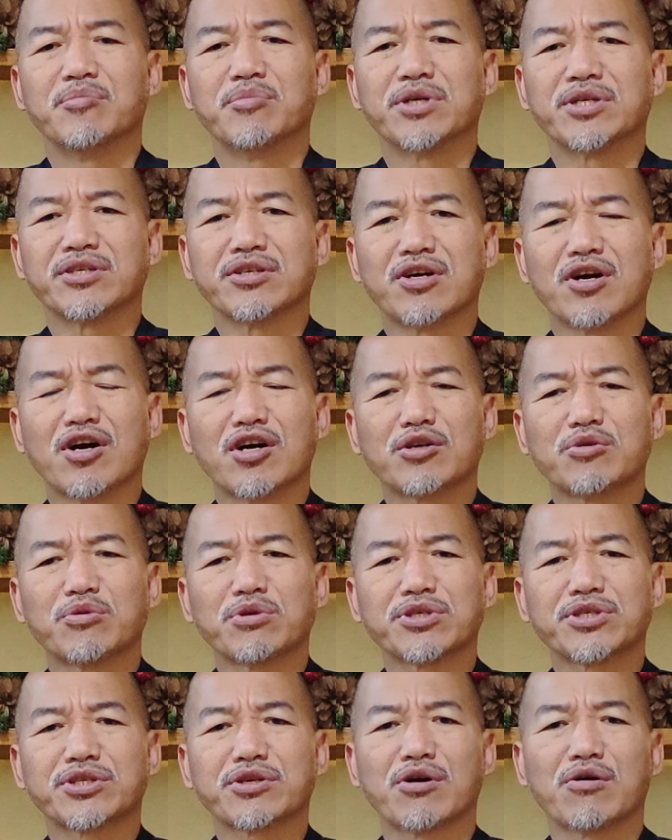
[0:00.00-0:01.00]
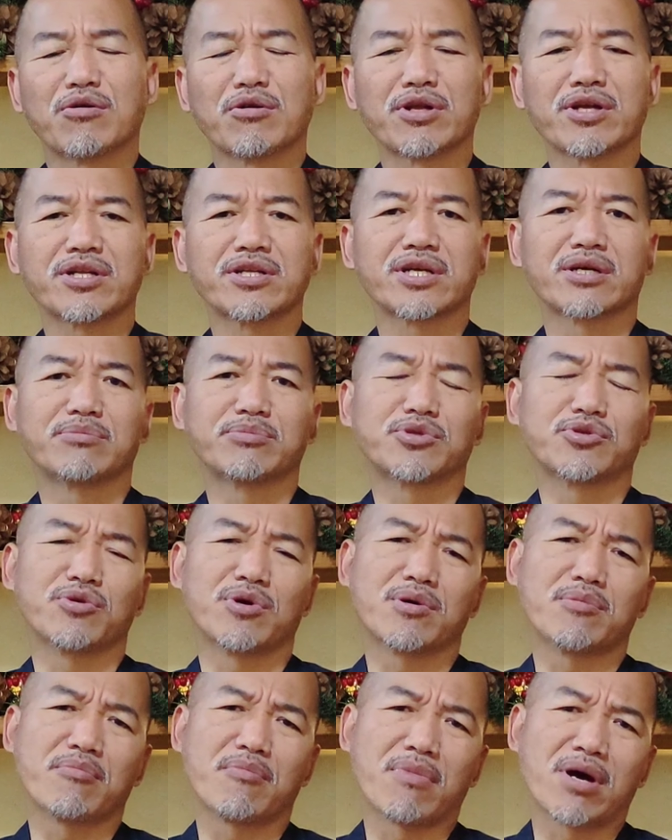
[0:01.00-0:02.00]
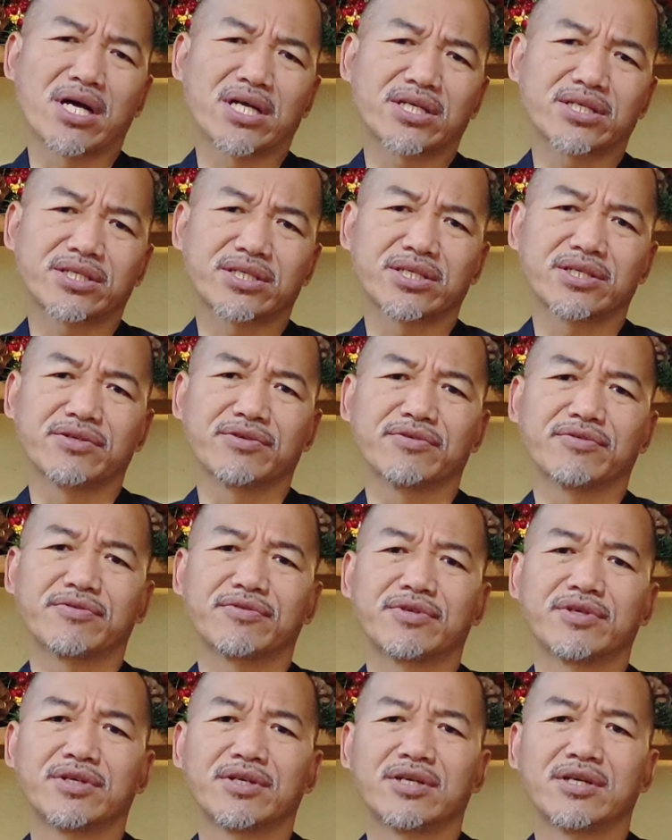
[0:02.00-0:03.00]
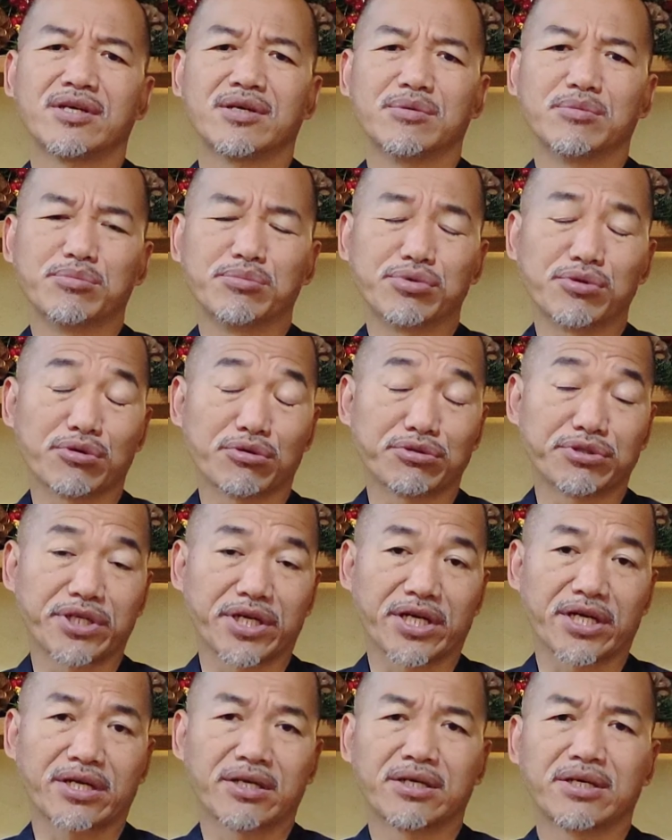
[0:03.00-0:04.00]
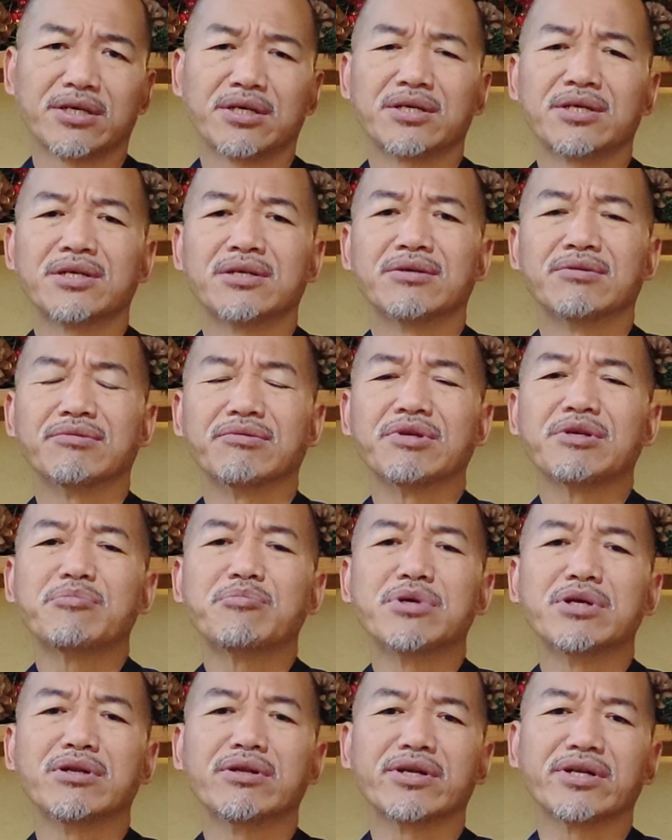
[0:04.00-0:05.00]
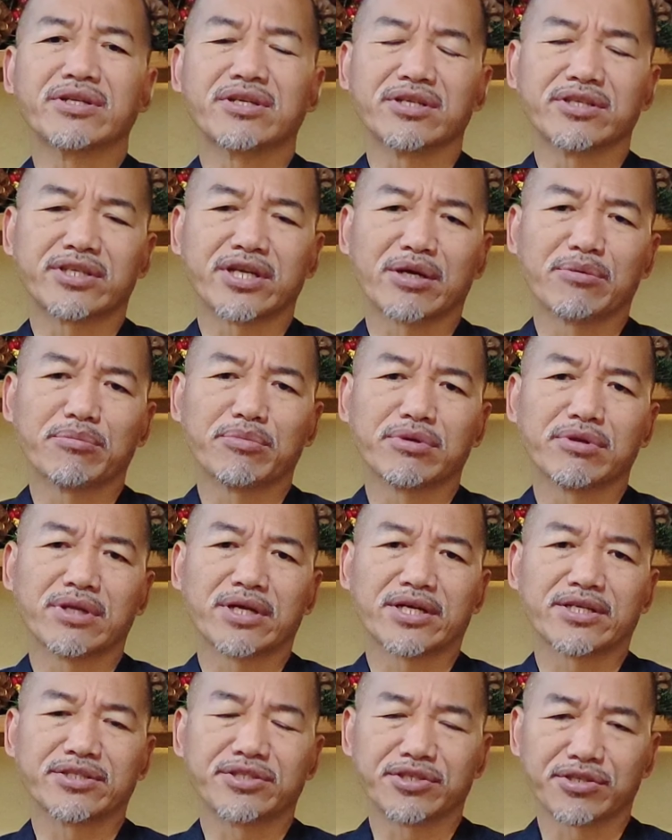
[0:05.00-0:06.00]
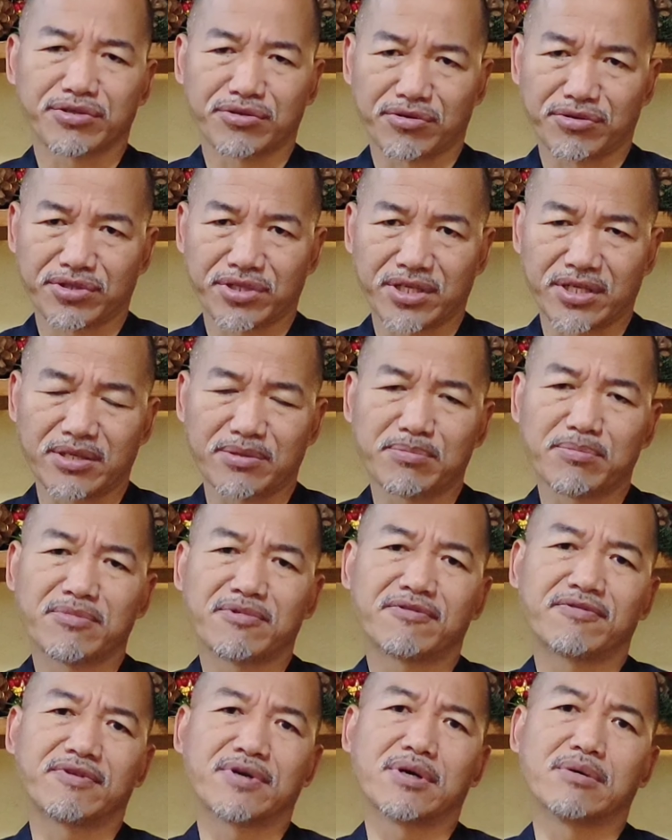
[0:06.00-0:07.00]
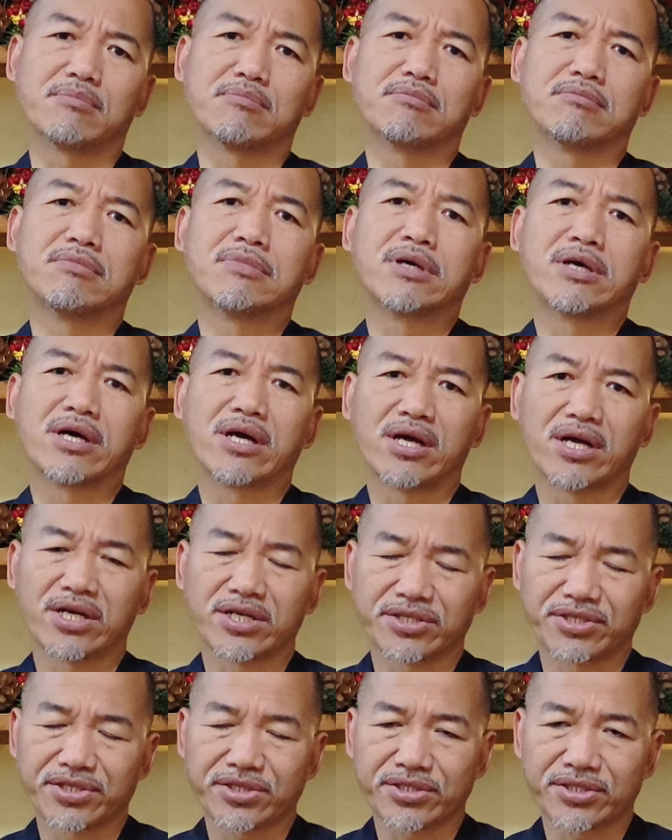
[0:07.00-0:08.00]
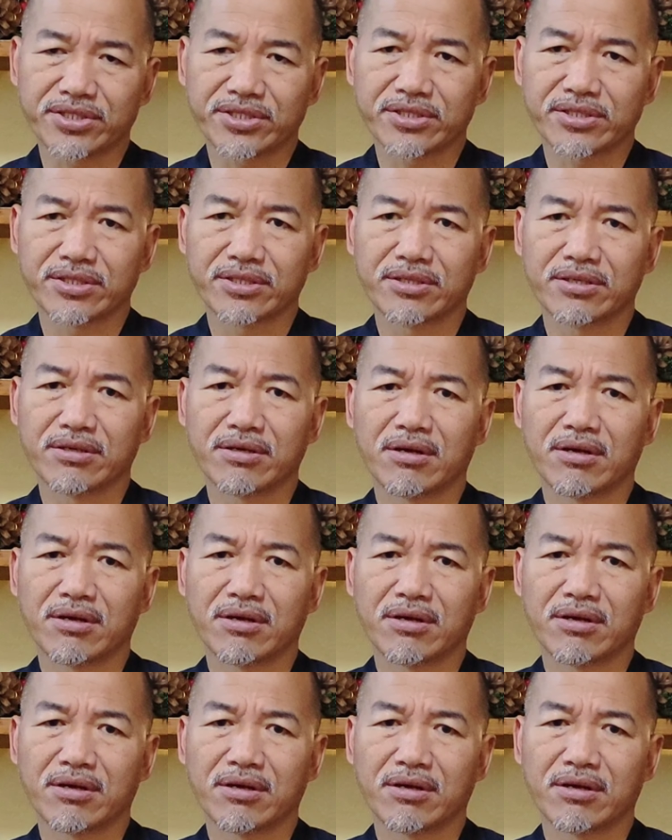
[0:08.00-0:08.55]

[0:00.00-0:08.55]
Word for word: But God was calling them to a massive project, rebuilding the temple at Jerusalem from ashes.